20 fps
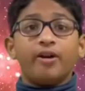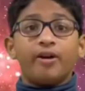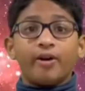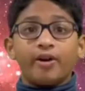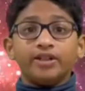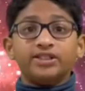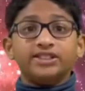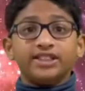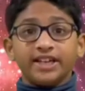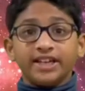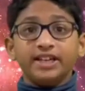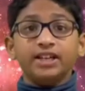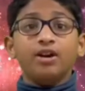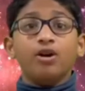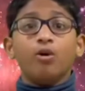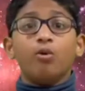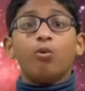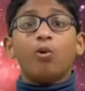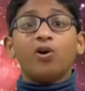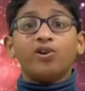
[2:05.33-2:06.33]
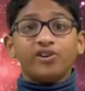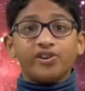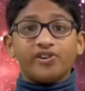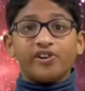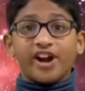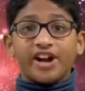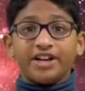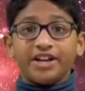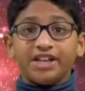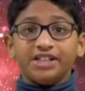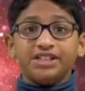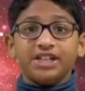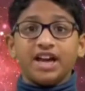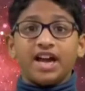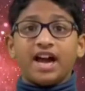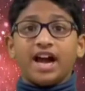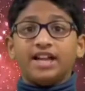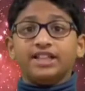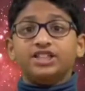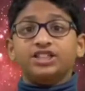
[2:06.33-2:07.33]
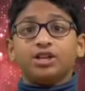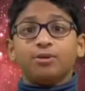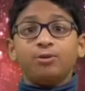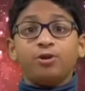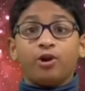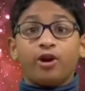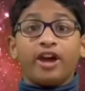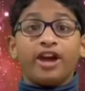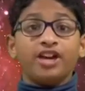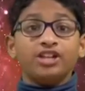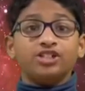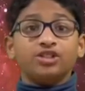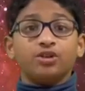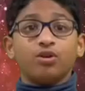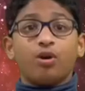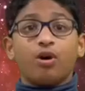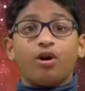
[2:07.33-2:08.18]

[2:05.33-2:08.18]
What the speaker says: erosion, water drainage and the subjugation